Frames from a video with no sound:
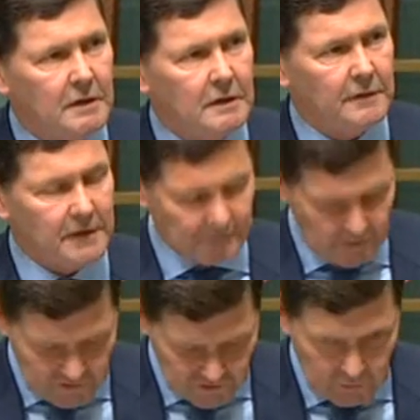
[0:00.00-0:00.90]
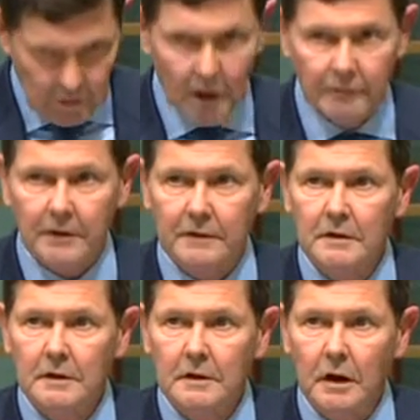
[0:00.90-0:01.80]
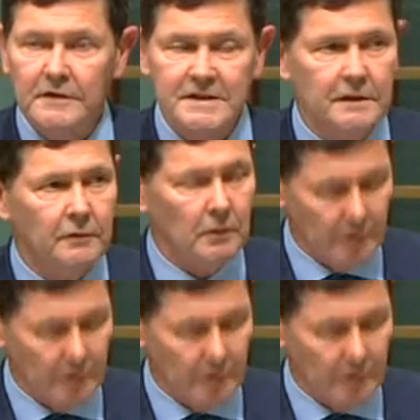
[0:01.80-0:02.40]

to the International Covenant on Civil